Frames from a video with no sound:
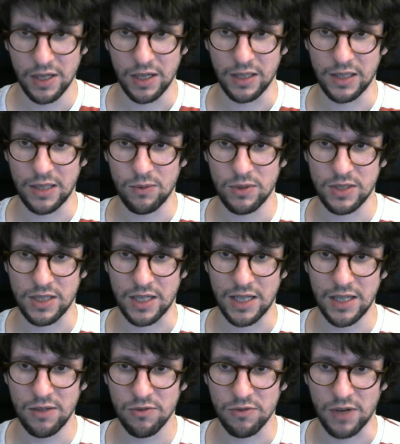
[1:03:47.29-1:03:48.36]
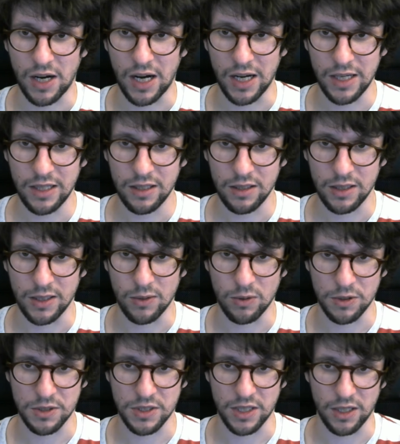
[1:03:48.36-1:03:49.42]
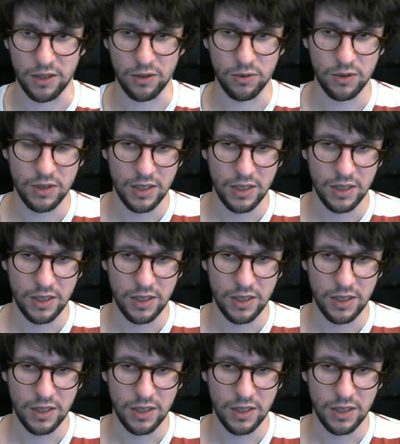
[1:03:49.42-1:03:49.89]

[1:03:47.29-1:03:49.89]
And then we say if I equals 0.